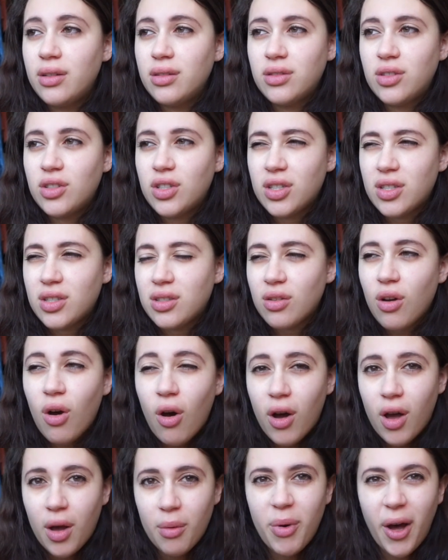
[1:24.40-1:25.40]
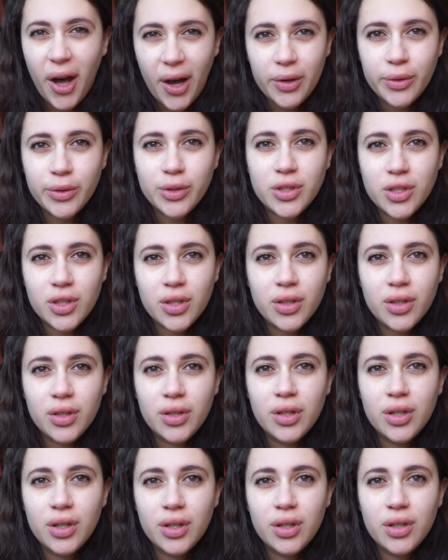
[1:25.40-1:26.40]
just talk about
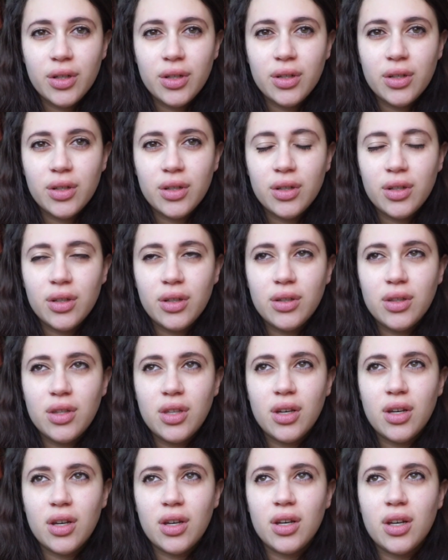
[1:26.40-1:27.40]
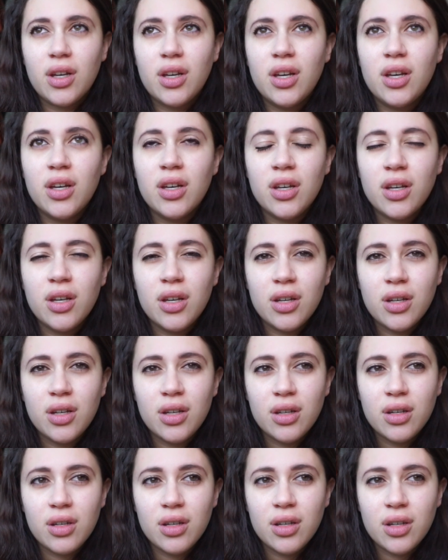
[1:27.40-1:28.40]
the
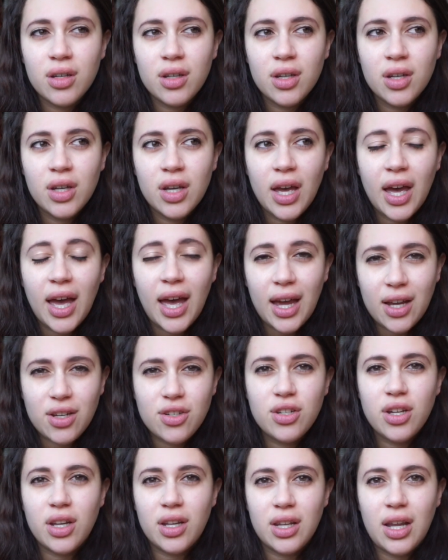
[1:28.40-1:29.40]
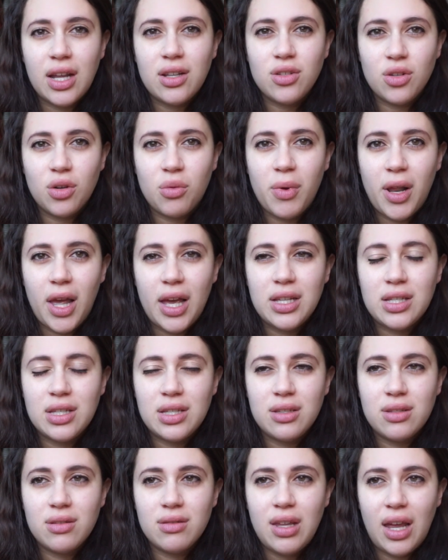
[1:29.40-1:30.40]
action that took
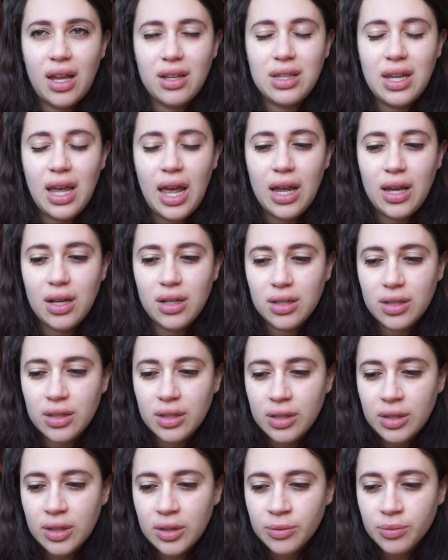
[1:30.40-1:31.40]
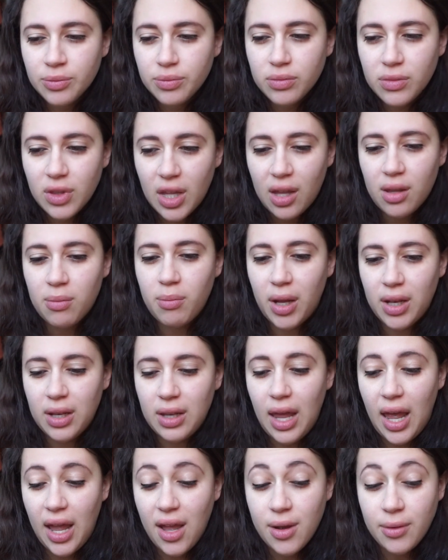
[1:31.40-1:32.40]
place that day, that
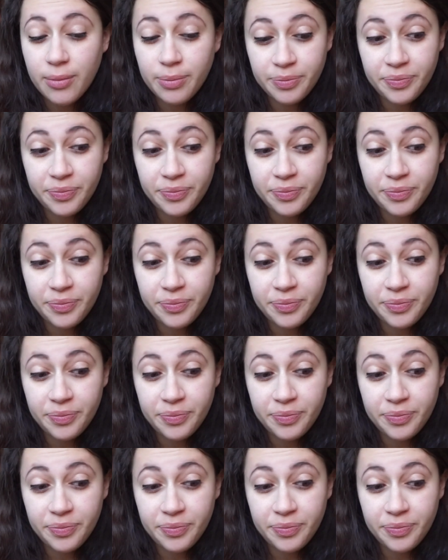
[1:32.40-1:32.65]
Monday.